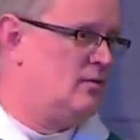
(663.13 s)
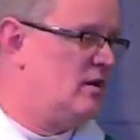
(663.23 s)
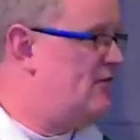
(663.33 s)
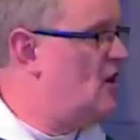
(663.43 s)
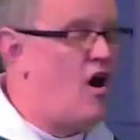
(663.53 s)

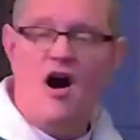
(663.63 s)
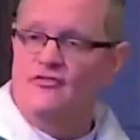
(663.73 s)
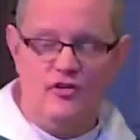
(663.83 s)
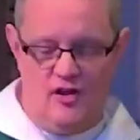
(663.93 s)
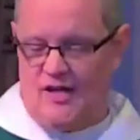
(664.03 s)
We have an
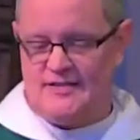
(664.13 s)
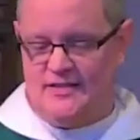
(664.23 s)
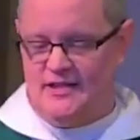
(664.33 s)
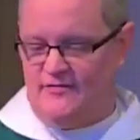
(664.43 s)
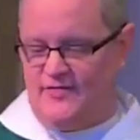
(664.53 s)
awful lot to
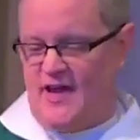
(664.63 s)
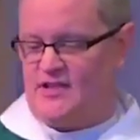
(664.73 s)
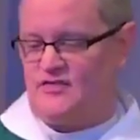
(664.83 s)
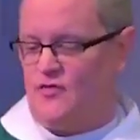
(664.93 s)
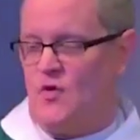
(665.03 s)
give
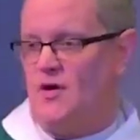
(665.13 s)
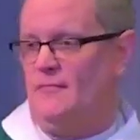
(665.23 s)
thanks for.